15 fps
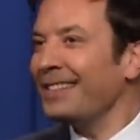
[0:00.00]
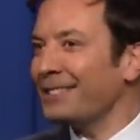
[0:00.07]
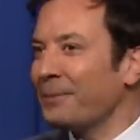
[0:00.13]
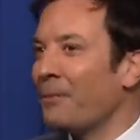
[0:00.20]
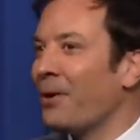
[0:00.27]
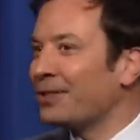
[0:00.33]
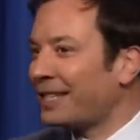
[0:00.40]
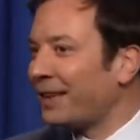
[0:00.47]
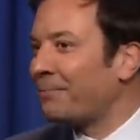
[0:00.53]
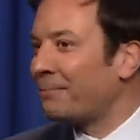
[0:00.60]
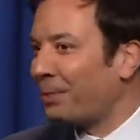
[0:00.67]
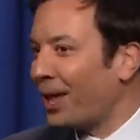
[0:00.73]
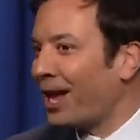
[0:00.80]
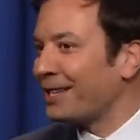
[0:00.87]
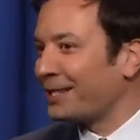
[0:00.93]
the most
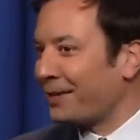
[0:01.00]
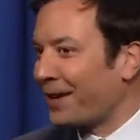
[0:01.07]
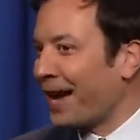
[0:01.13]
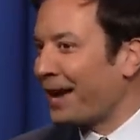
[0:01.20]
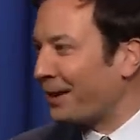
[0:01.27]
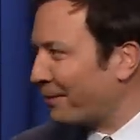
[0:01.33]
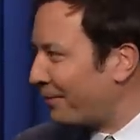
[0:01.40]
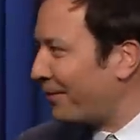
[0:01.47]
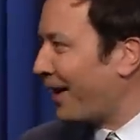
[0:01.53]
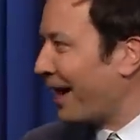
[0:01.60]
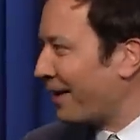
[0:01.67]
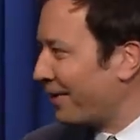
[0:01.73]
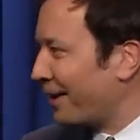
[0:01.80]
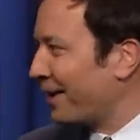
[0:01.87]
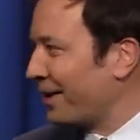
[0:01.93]
applause I've gotten in
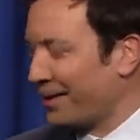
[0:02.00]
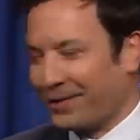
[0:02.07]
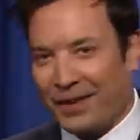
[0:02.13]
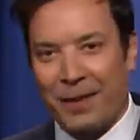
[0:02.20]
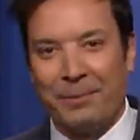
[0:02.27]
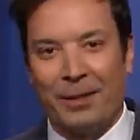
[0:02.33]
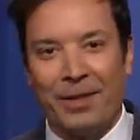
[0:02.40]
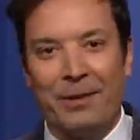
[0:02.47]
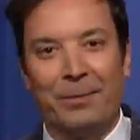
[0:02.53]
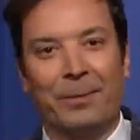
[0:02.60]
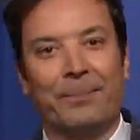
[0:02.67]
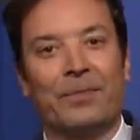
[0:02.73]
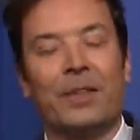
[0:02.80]
five years. Wow. Unbelievable.